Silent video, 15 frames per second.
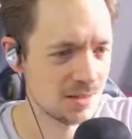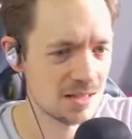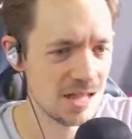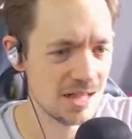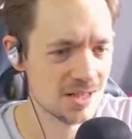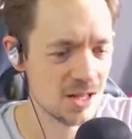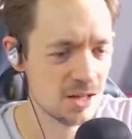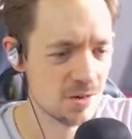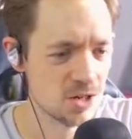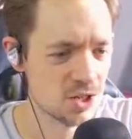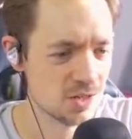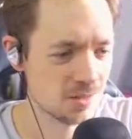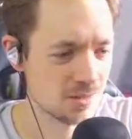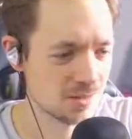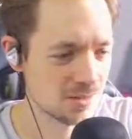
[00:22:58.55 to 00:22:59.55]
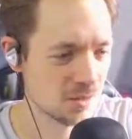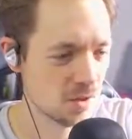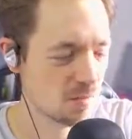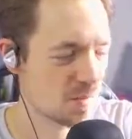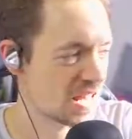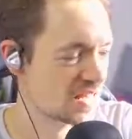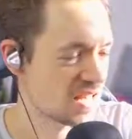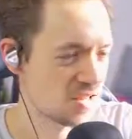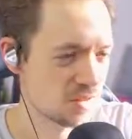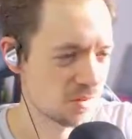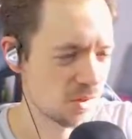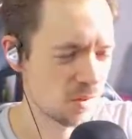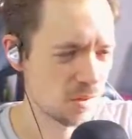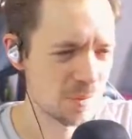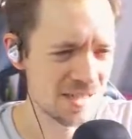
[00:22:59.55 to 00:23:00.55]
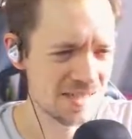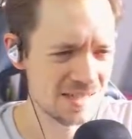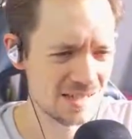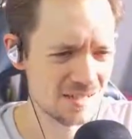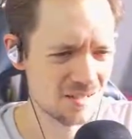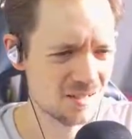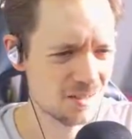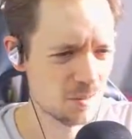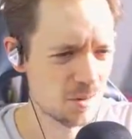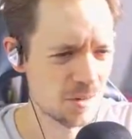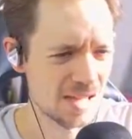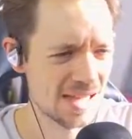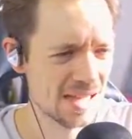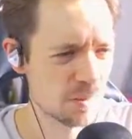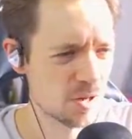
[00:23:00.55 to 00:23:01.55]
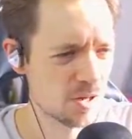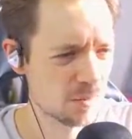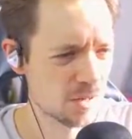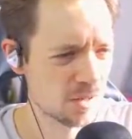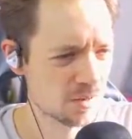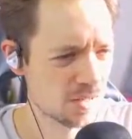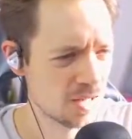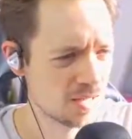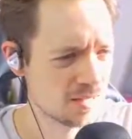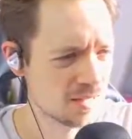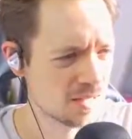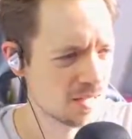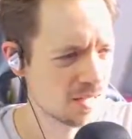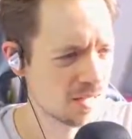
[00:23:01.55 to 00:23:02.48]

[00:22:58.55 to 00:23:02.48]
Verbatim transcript: next generation on the PlayStation, on the PC? God, what the hell am I about, guys?